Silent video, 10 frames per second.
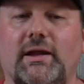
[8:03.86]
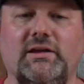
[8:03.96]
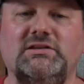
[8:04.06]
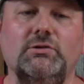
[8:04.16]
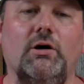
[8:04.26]
Now
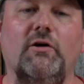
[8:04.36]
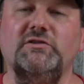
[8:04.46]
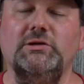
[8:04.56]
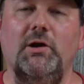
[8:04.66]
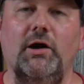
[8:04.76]
they still offer
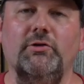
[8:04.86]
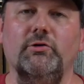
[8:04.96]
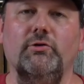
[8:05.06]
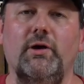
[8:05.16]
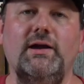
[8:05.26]
some other
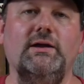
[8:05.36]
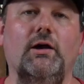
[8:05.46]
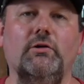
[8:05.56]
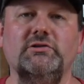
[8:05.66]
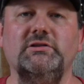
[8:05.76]
great
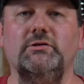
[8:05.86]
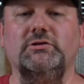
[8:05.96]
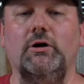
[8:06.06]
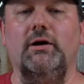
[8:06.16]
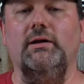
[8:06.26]
colors in their
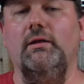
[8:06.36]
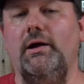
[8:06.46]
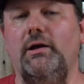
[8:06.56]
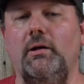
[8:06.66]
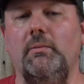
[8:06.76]
target
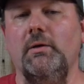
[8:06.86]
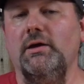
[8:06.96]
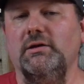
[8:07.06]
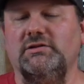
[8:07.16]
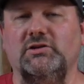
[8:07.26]
lineup,
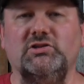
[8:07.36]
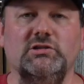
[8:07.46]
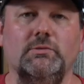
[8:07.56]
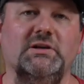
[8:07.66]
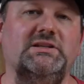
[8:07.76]
such as
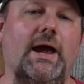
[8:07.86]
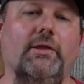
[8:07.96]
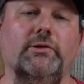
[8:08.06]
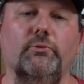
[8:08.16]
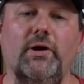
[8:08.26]
their
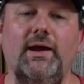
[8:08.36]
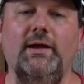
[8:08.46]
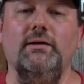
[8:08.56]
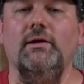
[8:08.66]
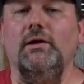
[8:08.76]
metallic
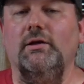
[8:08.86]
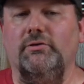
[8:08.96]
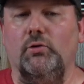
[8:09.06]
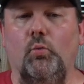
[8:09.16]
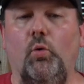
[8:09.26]
red,
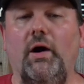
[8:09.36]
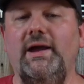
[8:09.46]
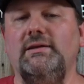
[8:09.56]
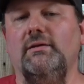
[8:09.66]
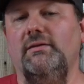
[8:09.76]
their
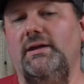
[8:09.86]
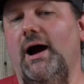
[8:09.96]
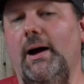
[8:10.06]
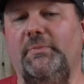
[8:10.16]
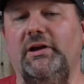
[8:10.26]
white, the
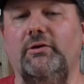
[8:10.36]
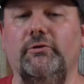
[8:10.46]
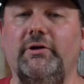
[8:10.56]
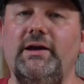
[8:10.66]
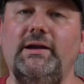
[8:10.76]
optic
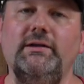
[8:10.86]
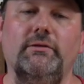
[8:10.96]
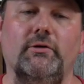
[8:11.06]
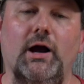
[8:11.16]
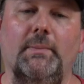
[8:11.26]
green,
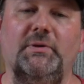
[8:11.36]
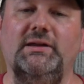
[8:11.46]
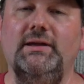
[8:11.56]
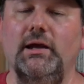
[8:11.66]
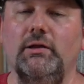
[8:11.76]
their
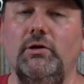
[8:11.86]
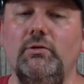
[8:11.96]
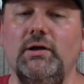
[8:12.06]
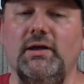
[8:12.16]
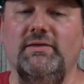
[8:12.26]
optic
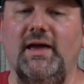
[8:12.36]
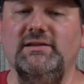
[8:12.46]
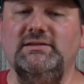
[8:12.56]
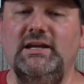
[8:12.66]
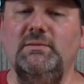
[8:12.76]
yellow,
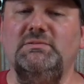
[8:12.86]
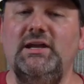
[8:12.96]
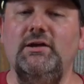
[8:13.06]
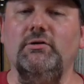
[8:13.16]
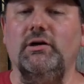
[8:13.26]
that deep
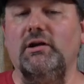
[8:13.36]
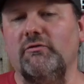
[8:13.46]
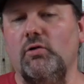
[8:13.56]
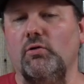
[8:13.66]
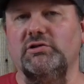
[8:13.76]
teal, and
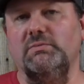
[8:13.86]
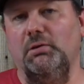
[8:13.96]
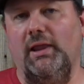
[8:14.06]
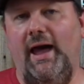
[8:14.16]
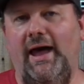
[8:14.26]
of course
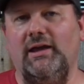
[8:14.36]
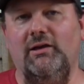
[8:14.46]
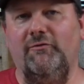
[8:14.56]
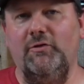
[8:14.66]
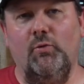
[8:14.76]
black
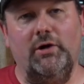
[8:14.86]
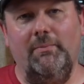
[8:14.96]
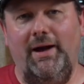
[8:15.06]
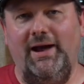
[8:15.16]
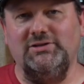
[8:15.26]
if you want to
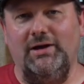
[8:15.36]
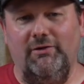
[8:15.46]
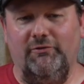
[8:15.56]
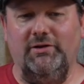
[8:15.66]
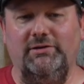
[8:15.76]
match
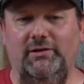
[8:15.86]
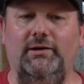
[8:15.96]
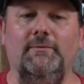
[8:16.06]
everything.